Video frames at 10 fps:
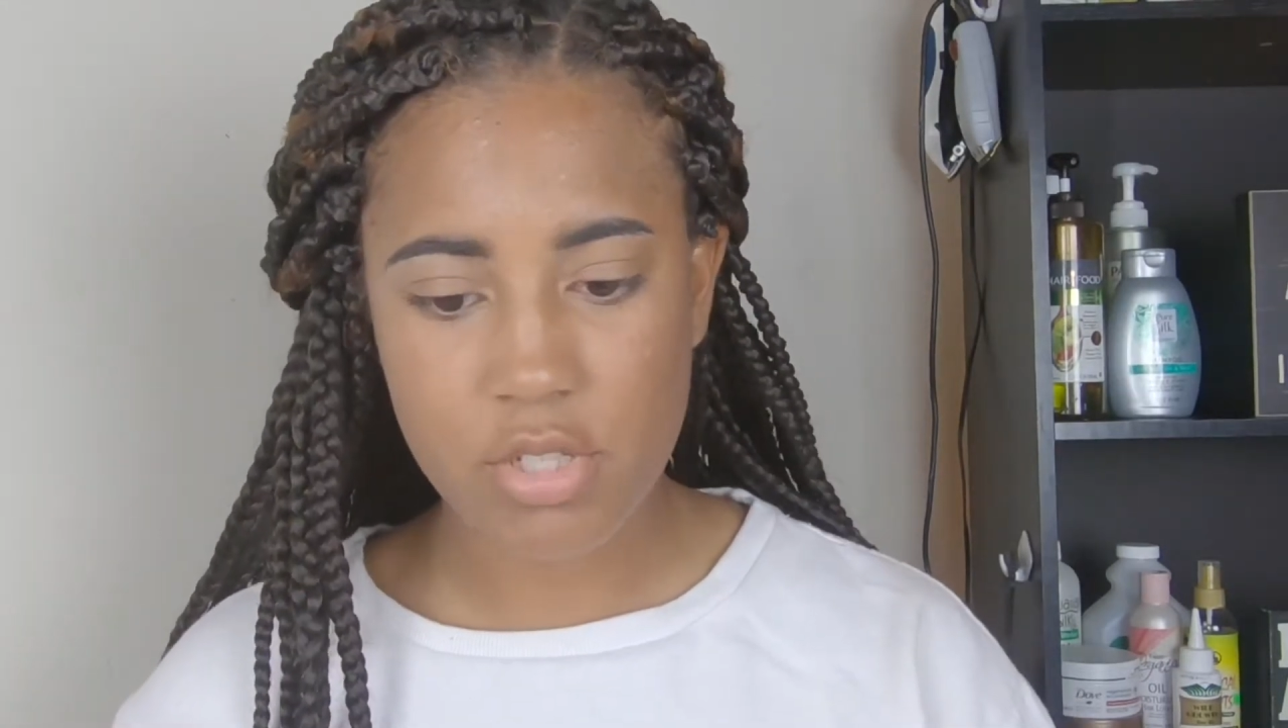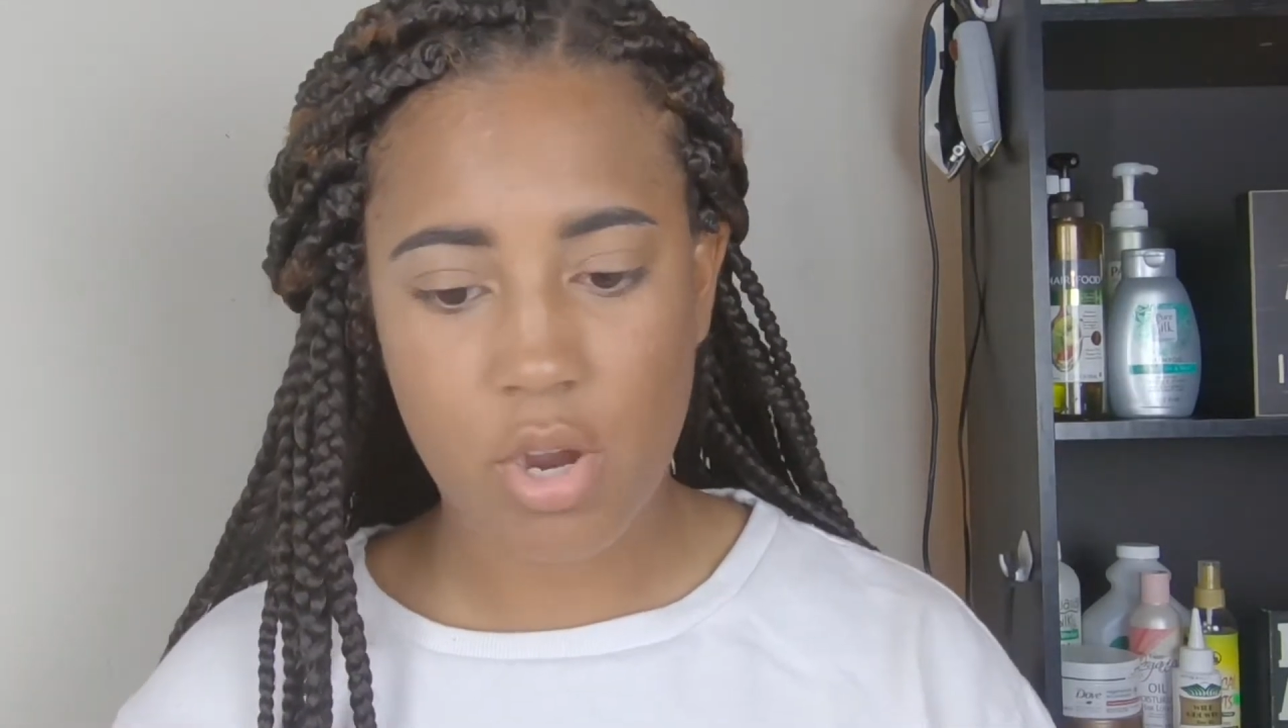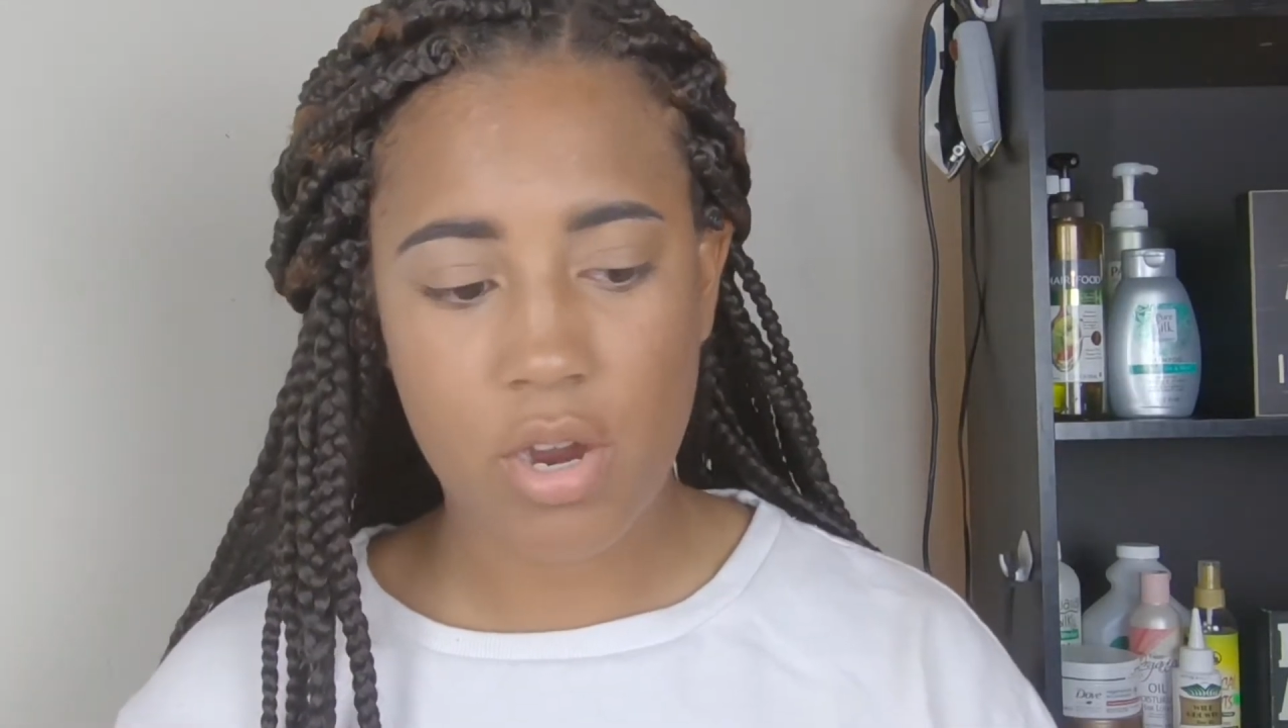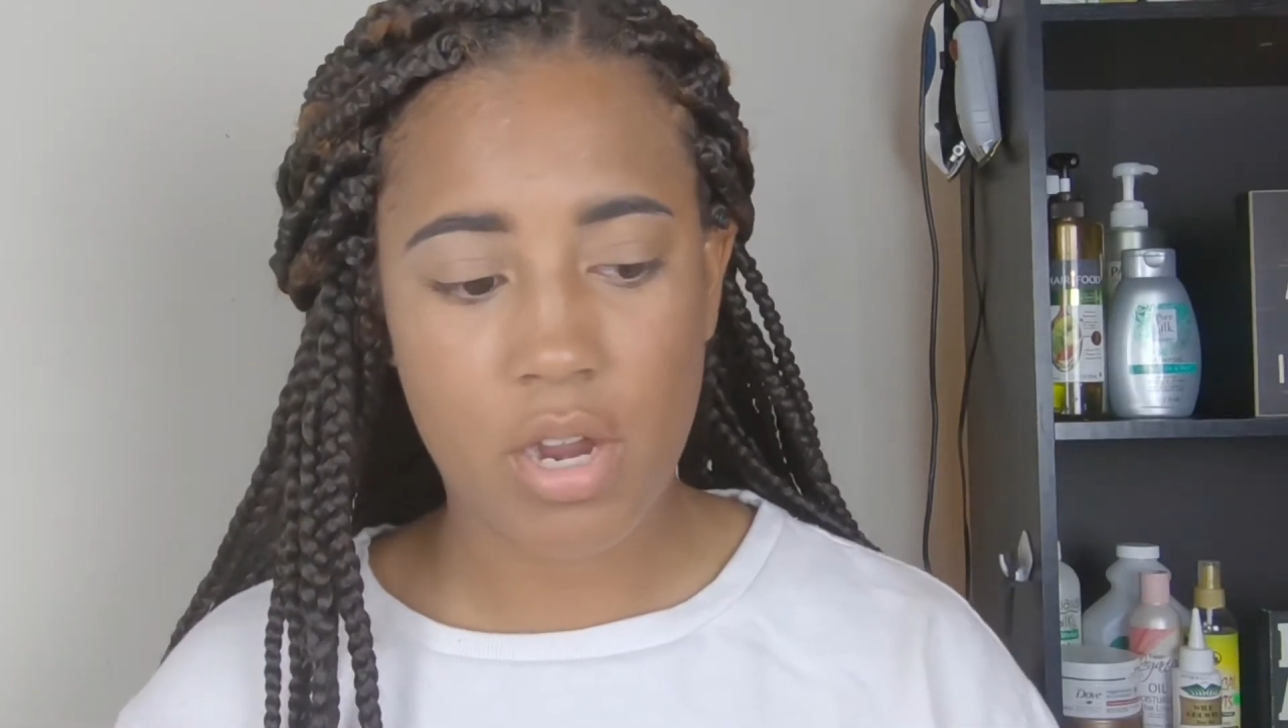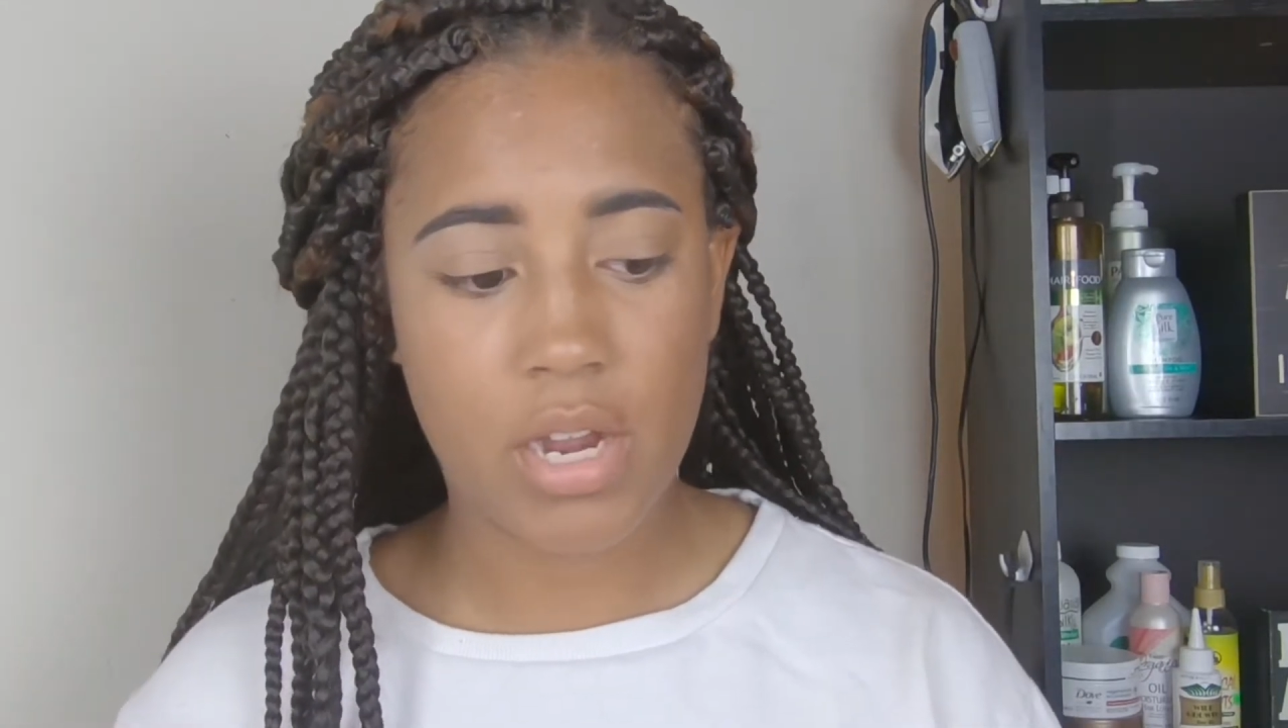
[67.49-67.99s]

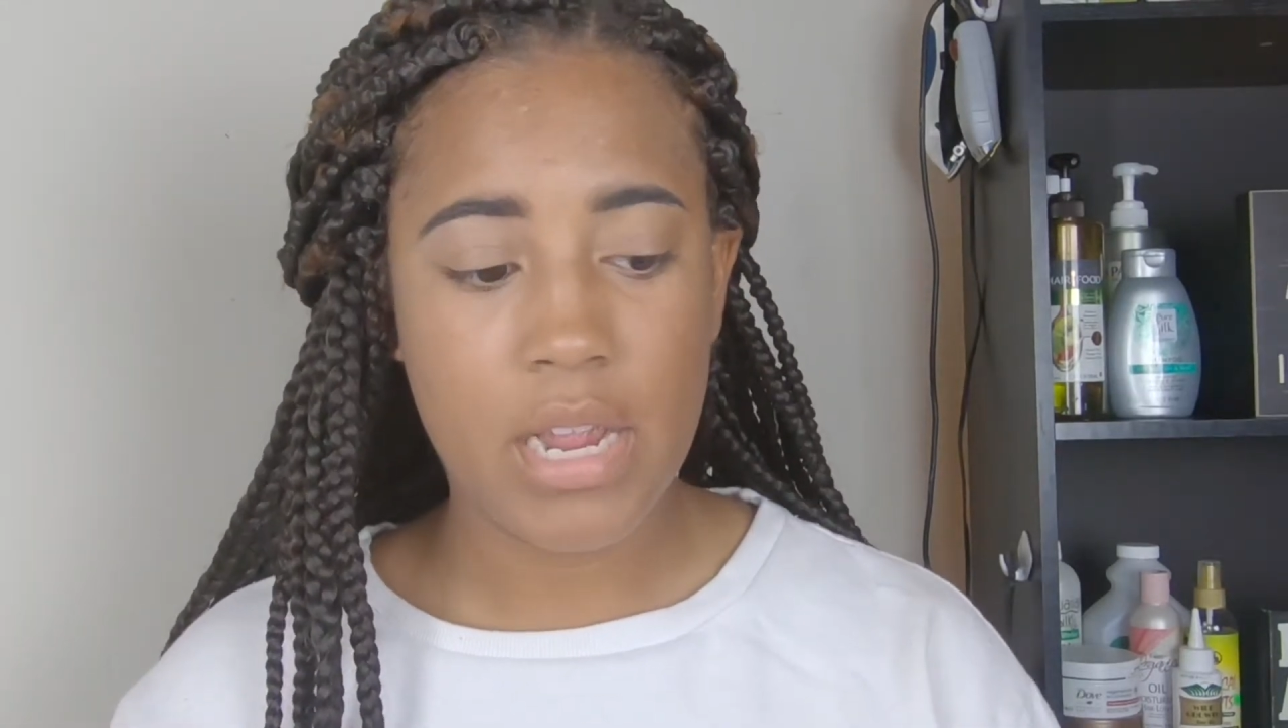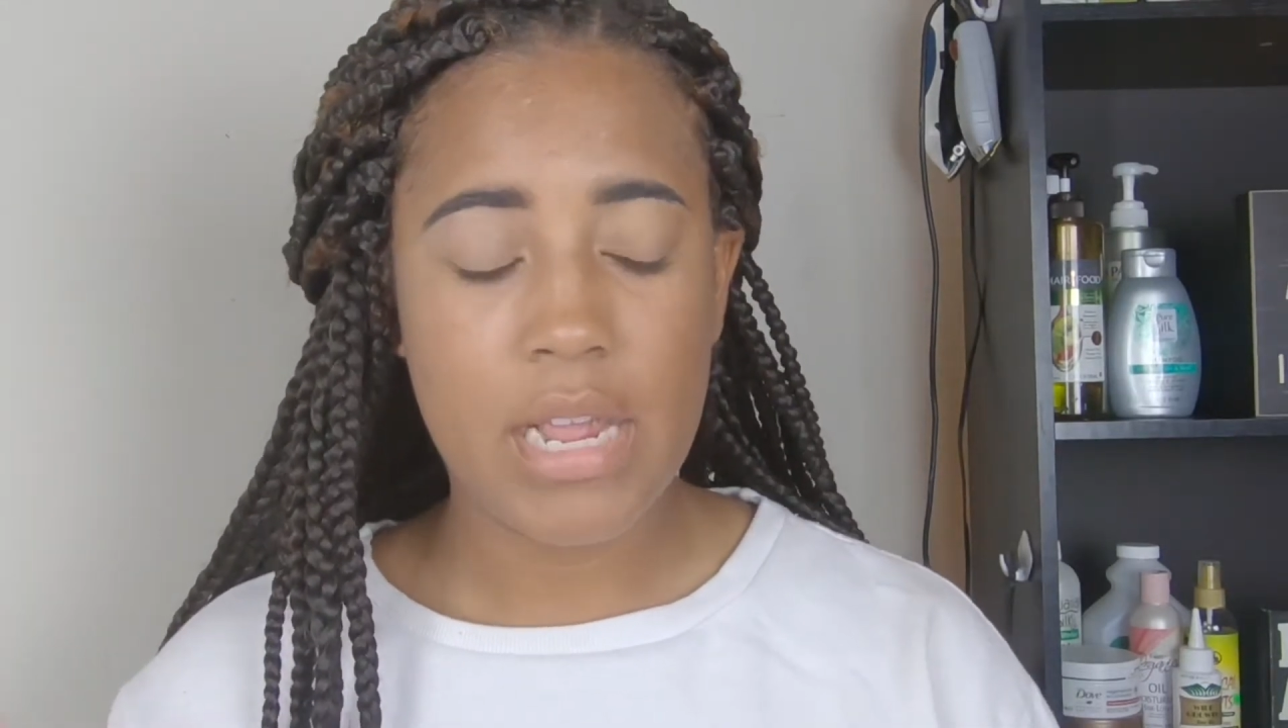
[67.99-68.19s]
I